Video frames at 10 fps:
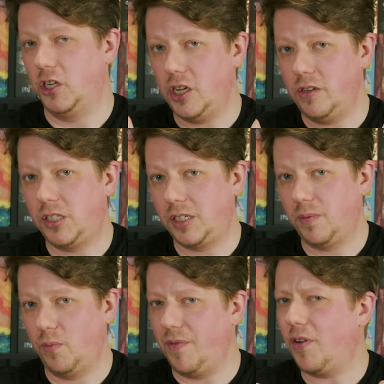the dudes,
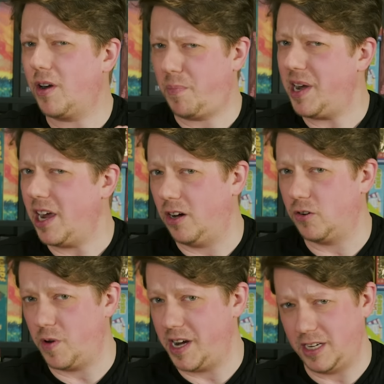we've fought it pretty hard
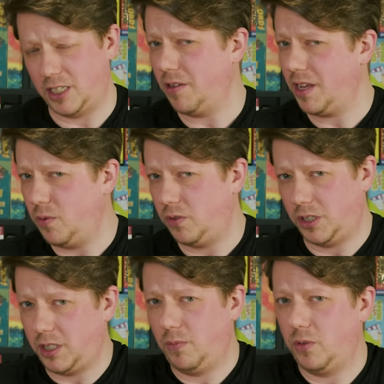already. So I think we'll
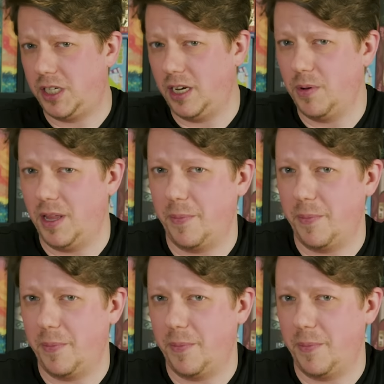stick with